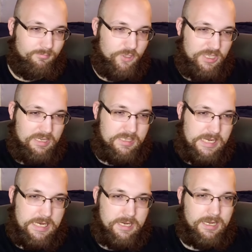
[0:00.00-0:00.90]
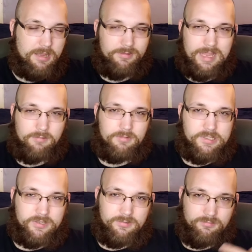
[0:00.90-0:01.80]
GT and how that
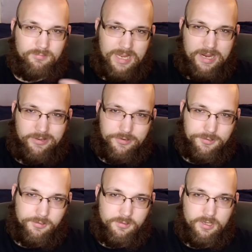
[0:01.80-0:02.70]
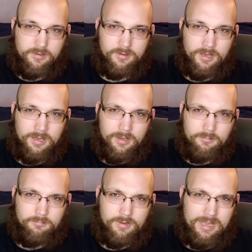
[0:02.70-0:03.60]
was handled, and
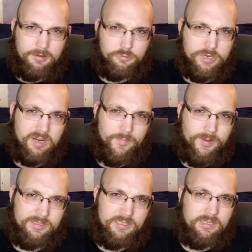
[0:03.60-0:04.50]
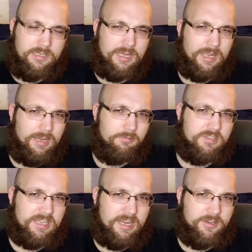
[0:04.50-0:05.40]
how Dragon Ball Z Kai
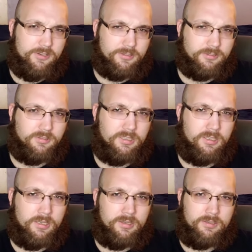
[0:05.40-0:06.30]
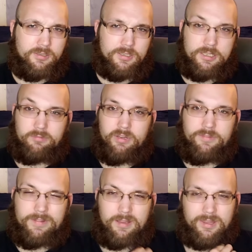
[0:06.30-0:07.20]
was handled, considering the
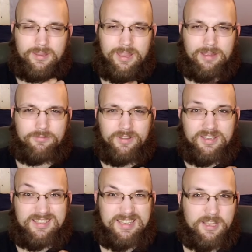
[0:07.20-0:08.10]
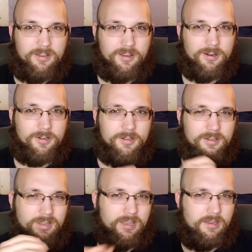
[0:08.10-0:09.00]
fact that after the Cell arc,
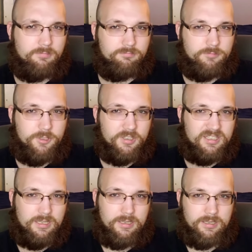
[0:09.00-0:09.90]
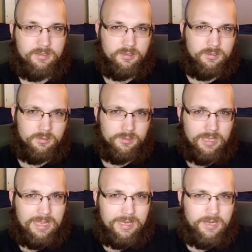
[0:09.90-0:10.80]
they took a
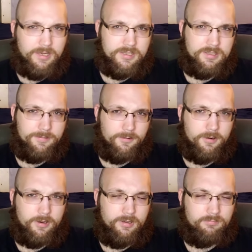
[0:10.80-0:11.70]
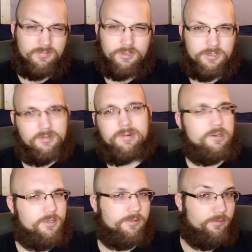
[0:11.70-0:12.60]
hiatus for it. There's a
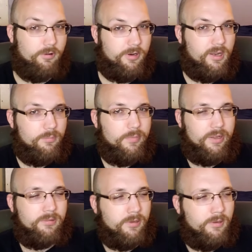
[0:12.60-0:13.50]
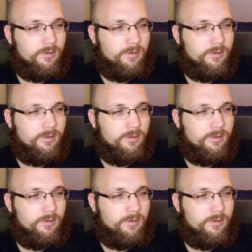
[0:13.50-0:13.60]
reason for it, but